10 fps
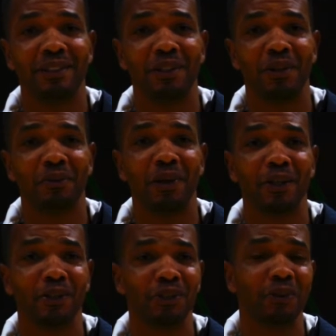you know,
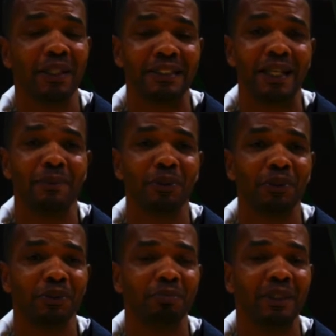one or two
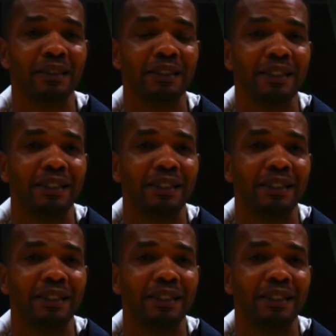examples, but,